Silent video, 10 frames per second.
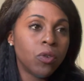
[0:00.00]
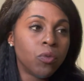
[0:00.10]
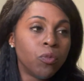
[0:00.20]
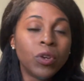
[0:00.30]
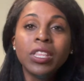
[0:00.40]

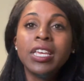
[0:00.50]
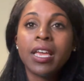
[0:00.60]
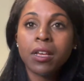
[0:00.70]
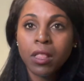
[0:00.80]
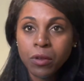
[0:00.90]
really
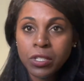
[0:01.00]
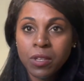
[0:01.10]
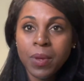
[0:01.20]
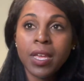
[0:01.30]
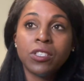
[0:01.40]
get close
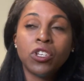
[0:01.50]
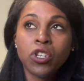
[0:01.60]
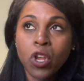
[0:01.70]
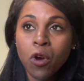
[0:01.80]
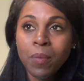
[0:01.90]
to me and to
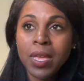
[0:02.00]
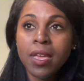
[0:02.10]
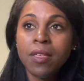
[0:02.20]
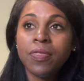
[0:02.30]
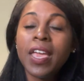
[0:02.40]
know
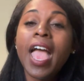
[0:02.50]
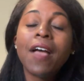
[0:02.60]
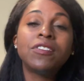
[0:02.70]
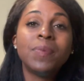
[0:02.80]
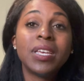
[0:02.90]
me, they
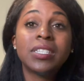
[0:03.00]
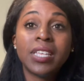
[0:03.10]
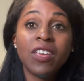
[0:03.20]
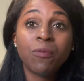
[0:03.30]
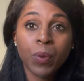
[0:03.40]
have to be a
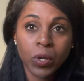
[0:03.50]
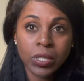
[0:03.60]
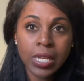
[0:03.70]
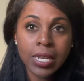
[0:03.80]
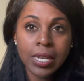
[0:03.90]
safe
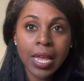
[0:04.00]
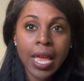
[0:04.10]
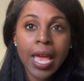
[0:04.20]
person.